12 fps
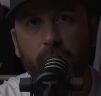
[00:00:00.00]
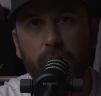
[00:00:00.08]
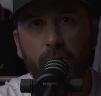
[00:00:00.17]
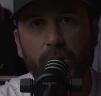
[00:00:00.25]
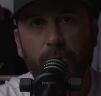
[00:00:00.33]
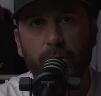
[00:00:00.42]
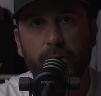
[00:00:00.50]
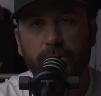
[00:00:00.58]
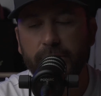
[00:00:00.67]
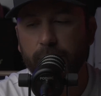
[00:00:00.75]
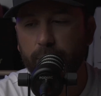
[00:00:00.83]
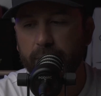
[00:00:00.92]
all the way
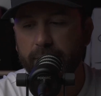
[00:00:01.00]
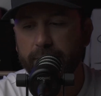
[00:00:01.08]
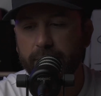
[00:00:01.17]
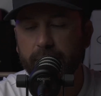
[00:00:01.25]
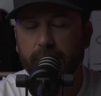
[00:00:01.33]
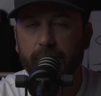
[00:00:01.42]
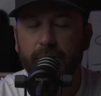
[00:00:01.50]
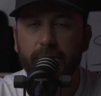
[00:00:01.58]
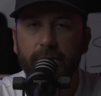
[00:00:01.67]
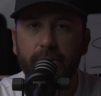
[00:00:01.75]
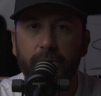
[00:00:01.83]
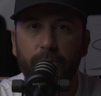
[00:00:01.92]
until we
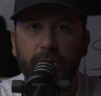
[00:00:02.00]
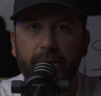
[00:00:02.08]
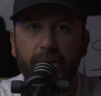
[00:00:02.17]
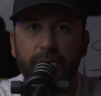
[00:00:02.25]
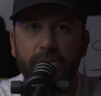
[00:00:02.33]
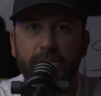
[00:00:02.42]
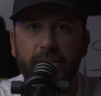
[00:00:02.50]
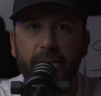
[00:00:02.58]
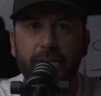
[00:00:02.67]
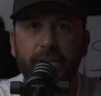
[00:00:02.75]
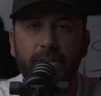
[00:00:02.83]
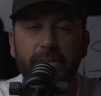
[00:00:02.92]
got to
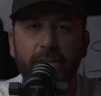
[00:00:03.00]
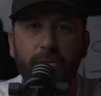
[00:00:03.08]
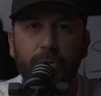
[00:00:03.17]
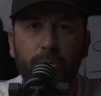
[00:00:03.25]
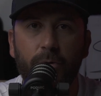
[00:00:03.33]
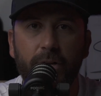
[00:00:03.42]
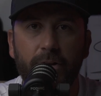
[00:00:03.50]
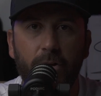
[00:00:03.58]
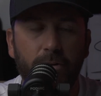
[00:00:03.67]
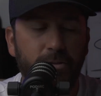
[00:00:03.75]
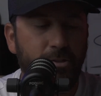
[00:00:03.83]
state and then we won it all.